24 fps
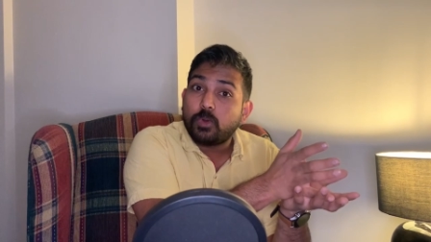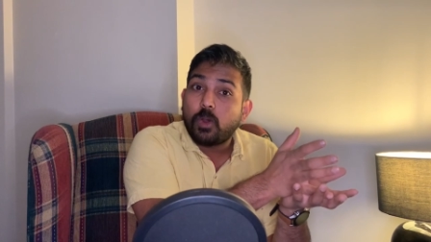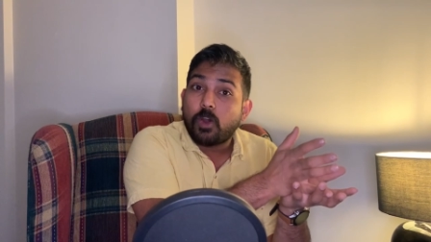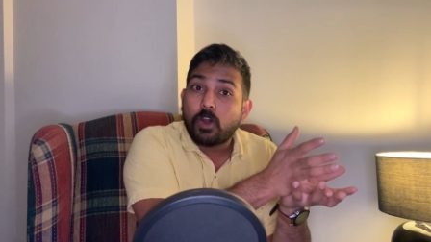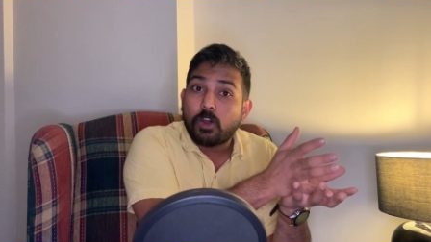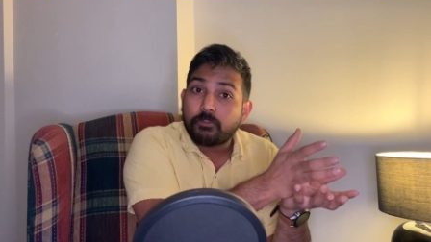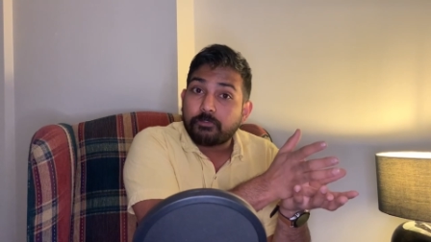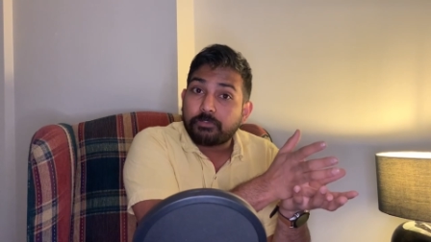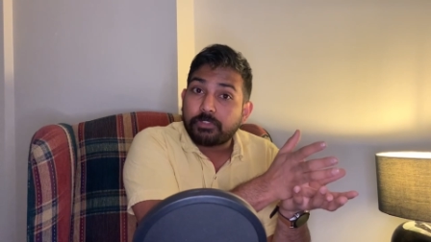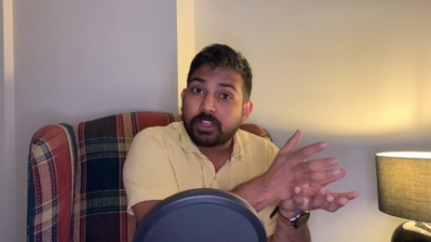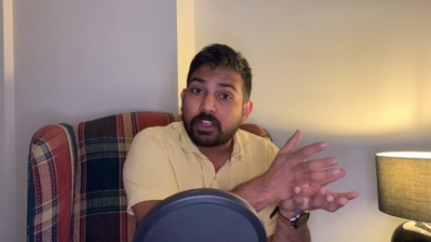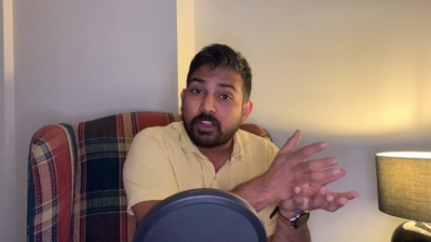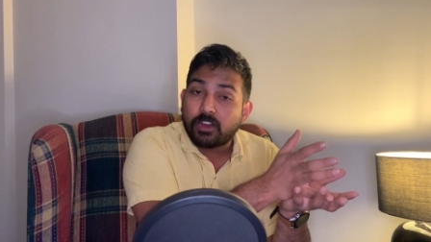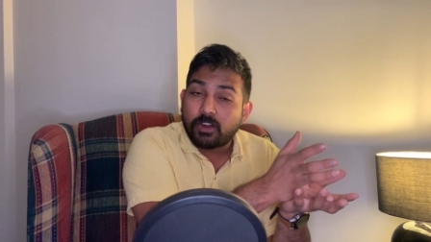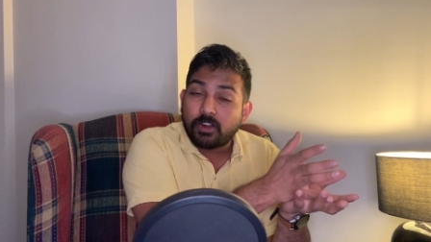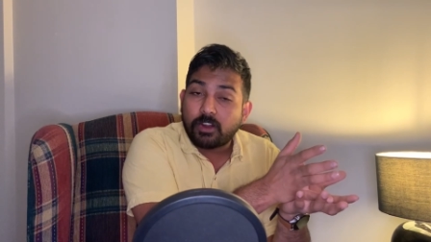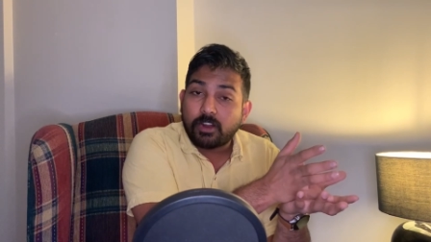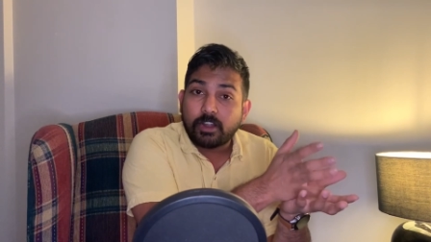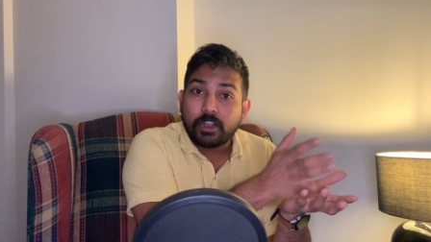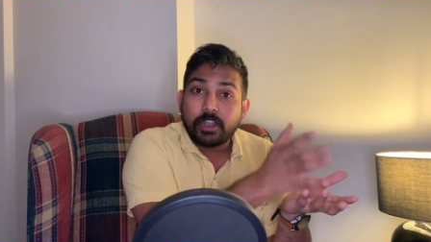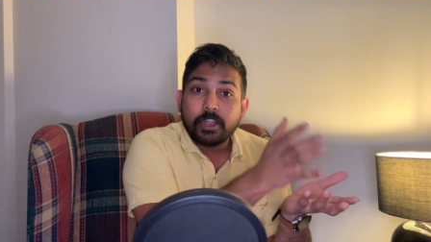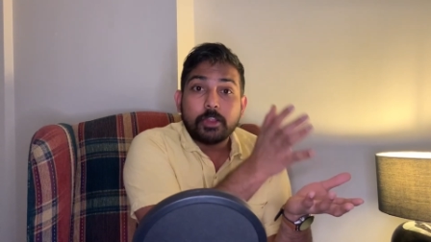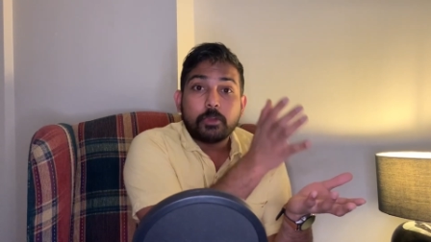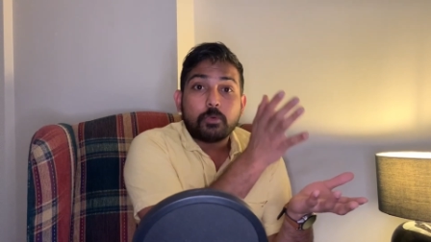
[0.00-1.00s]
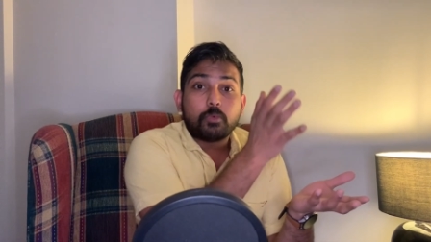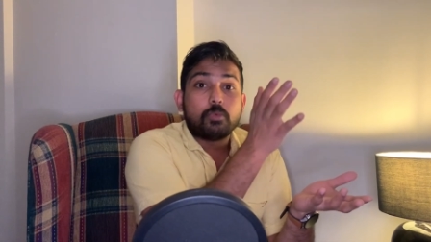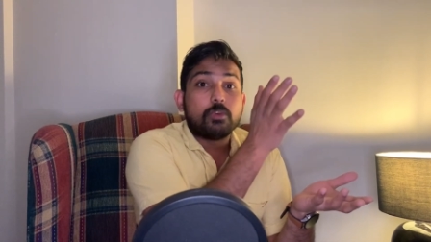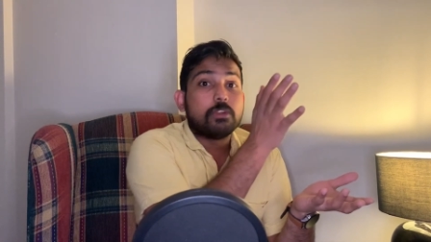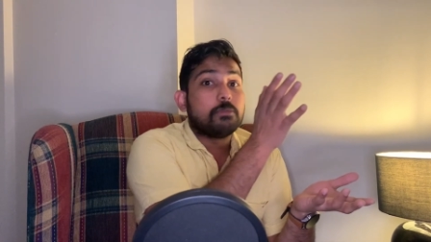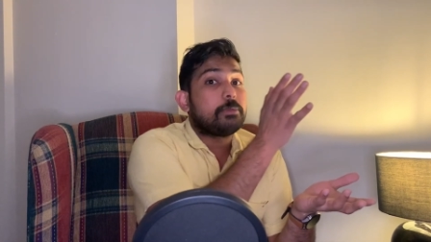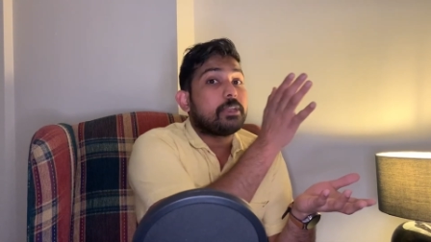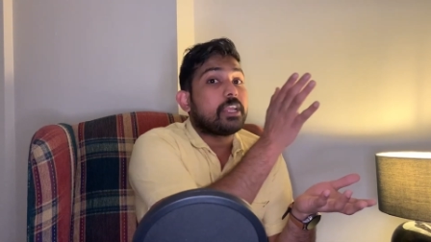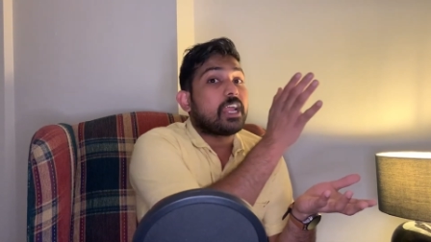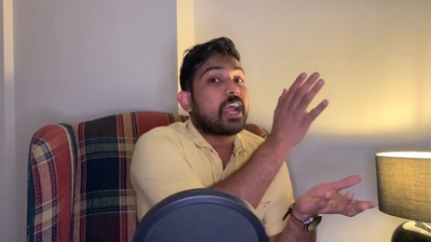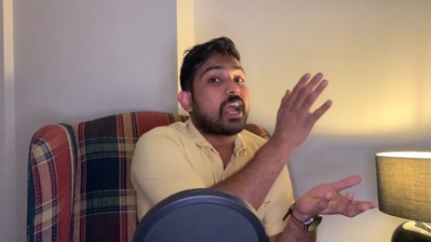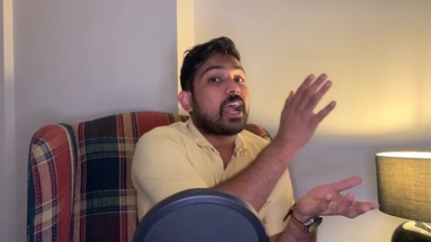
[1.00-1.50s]
of the car will
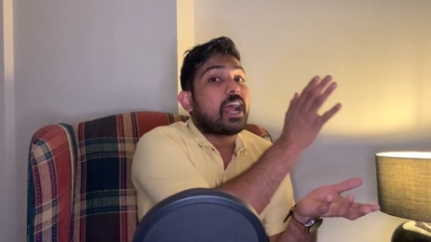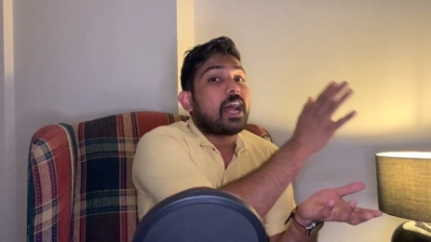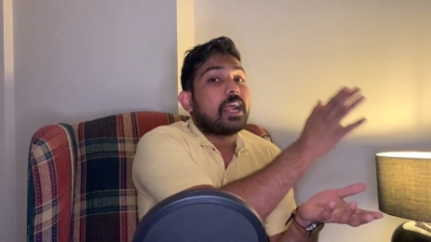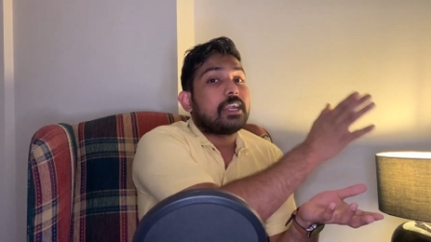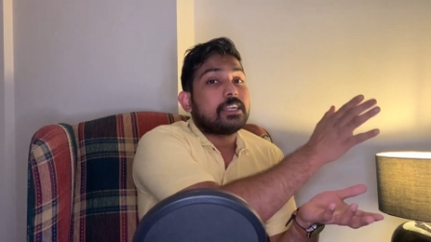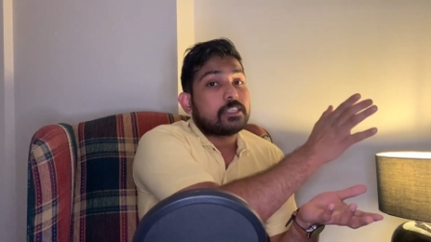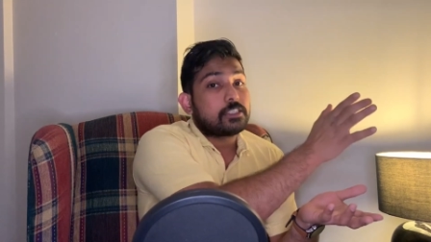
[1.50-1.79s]
be added